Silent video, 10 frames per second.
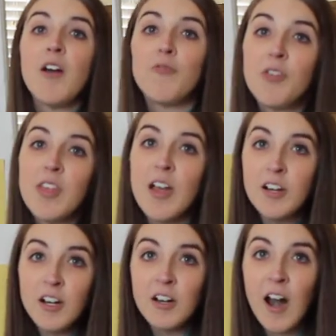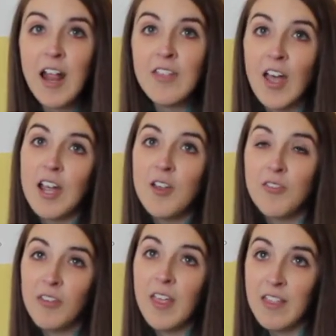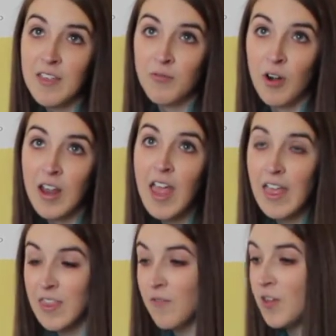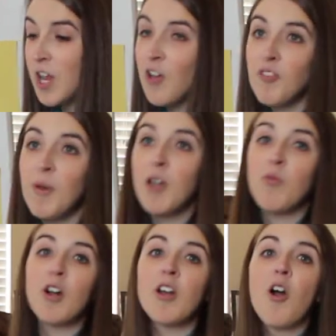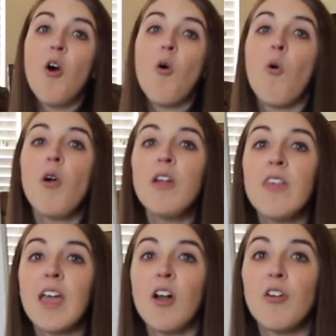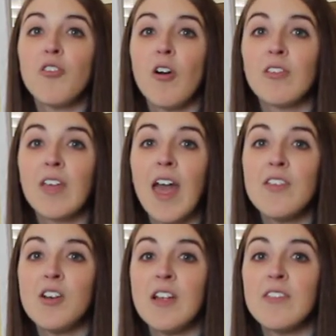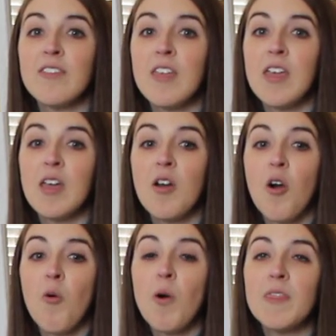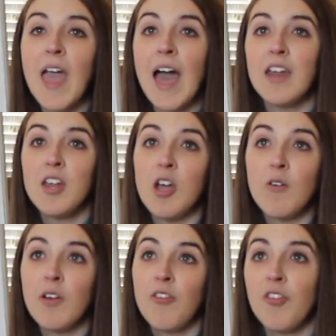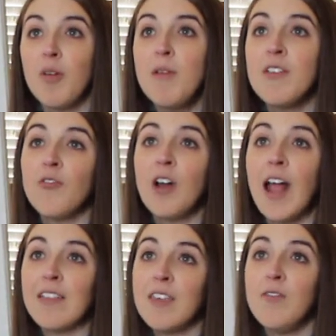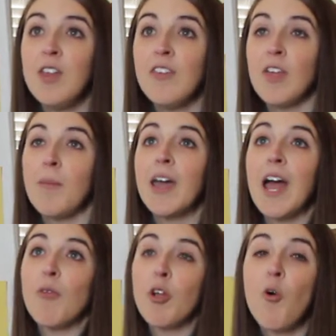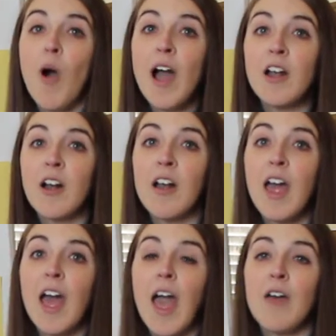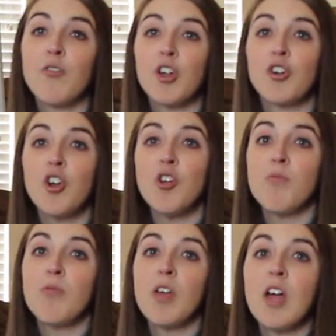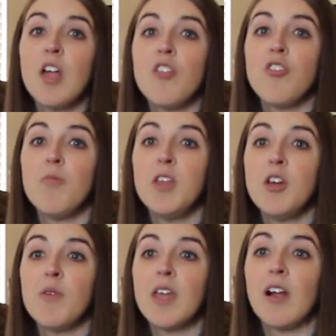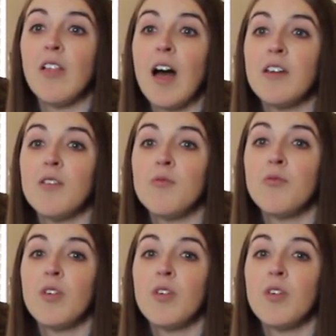For the younger grades, I could do something different. The videos might work, or they could all talk together and see what they had to do. Because there's going to be different activities that might not require every group to be doing a lot of